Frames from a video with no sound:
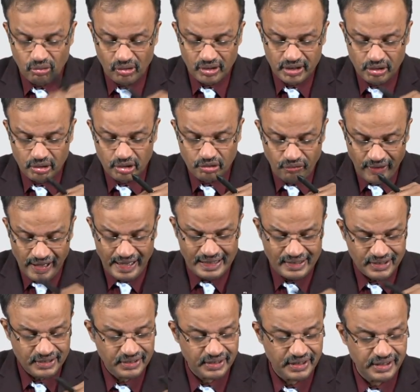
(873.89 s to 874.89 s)
Whatever the
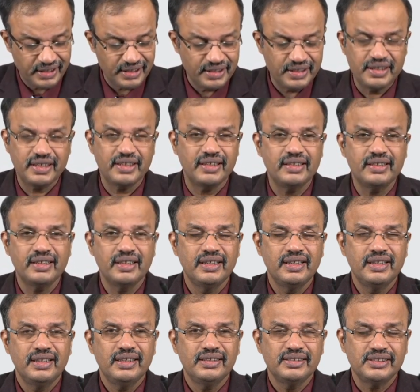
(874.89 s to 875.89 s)
fact is written here,
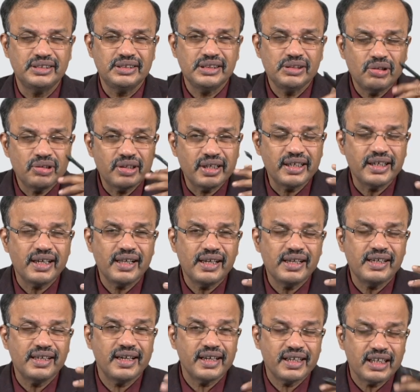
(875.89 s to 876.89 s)
just you have to
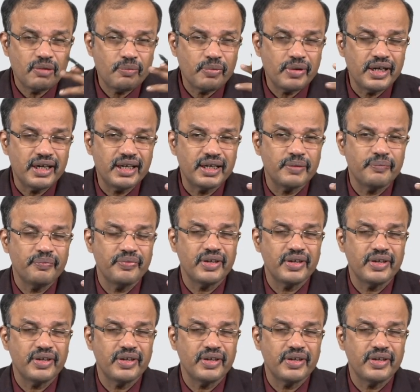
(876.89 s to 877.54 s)
recollect and recuperate.